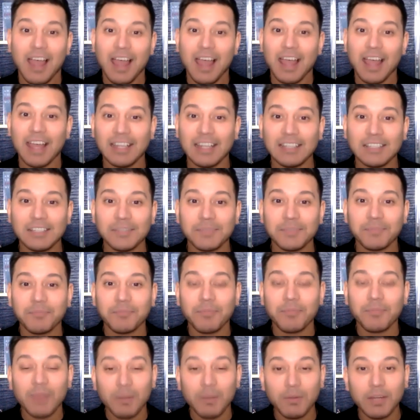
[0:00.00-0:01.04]
And
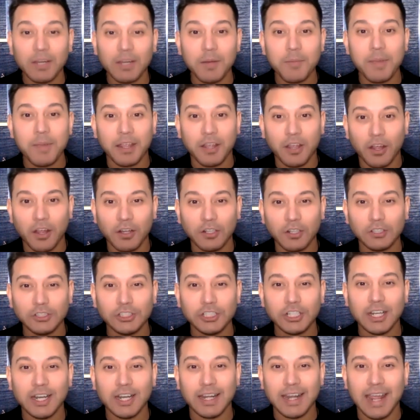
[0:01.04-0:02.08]
we're going to be
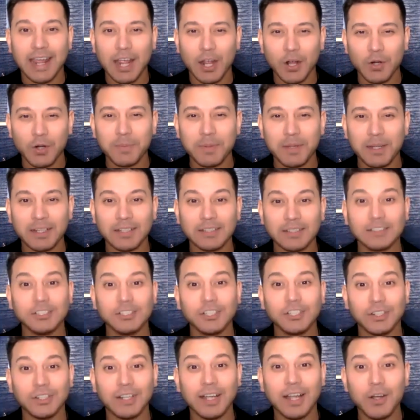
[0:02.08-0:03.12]
coaching and helping
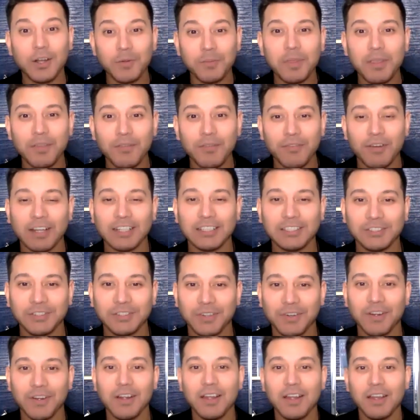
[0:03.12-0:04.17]
to help you find
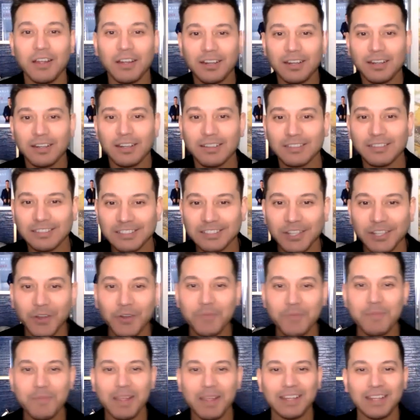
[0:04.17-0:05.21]
your
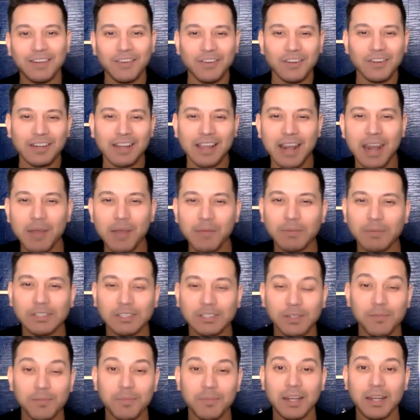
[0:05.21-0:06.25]
soulmate or connect with
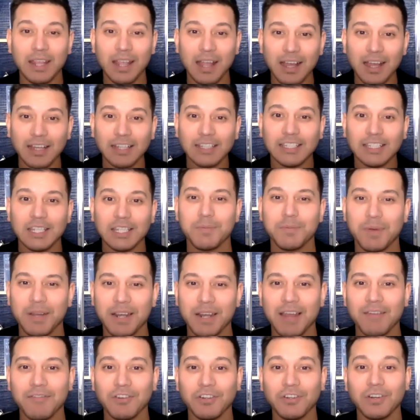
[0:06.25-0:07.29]
somebody at a deeper
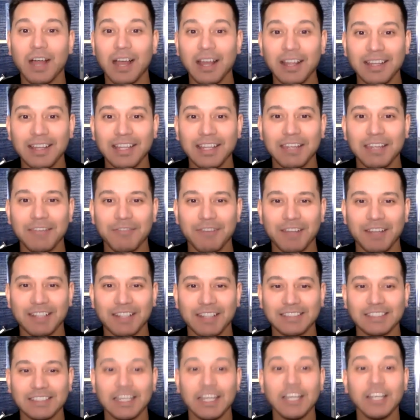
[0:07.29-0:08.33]
level at the
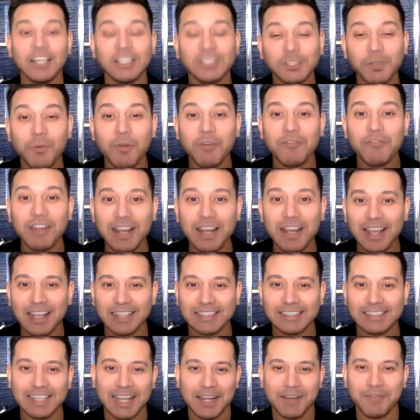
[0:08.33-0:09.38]
event. So we're really
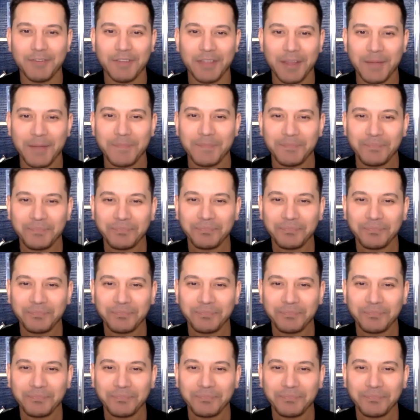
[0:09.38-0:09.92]
excited for that.